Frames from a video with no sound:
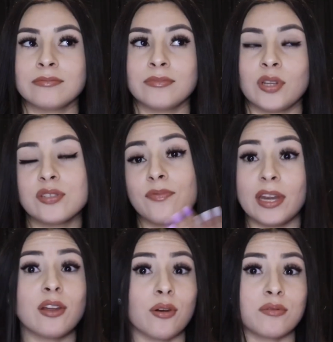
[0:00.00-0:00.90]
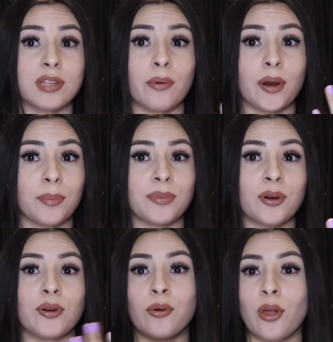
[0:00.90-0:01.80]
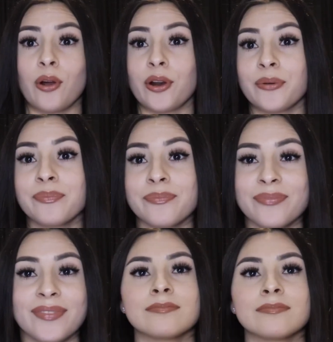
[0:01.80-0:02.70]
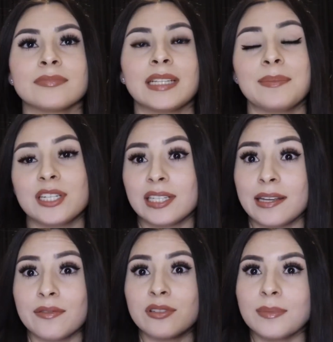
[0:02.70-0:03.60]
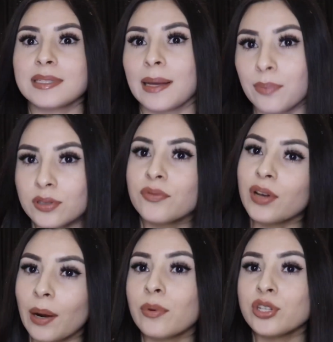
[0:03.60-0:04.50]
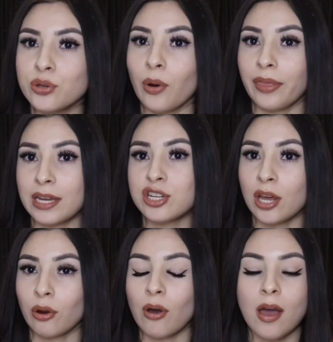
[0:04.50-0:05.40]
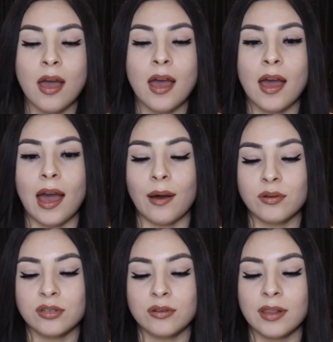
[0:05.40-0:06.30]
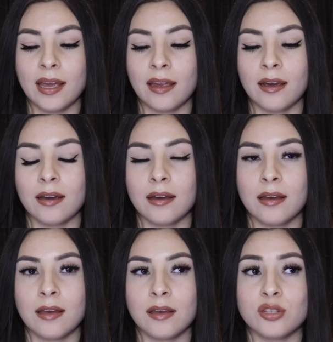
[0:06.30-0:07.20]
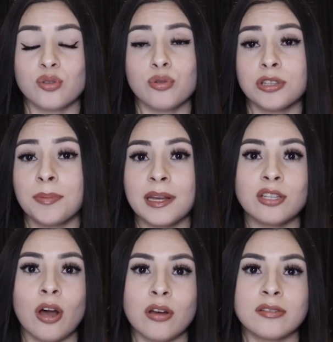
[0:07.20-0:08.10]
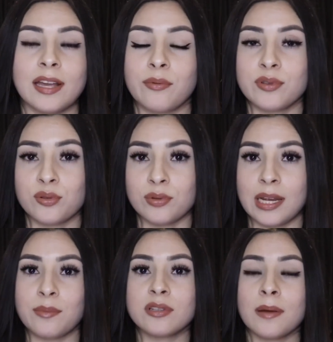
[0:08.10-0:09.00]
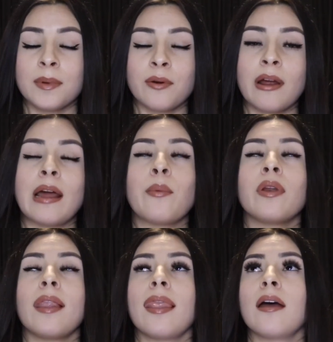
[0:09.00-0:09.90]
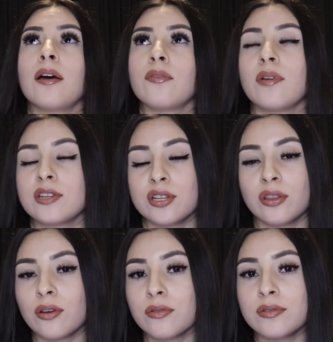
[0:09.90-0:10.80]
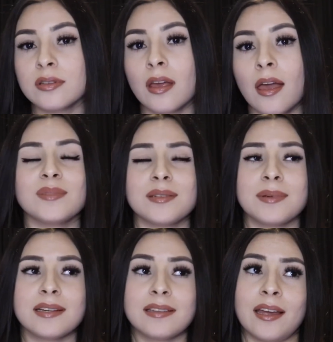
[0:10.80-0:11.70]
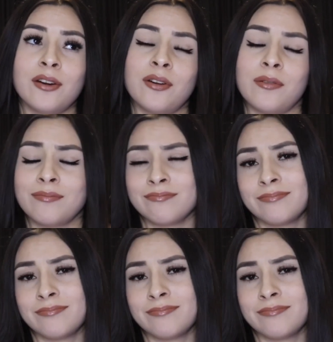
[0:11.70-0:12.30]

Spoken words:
those videos that were up there are no longer. Let me just give you some examples of what I would do on that channel. I would do like school supplies hauls, like when school time was coming around. I would love watching those just because, I don't know,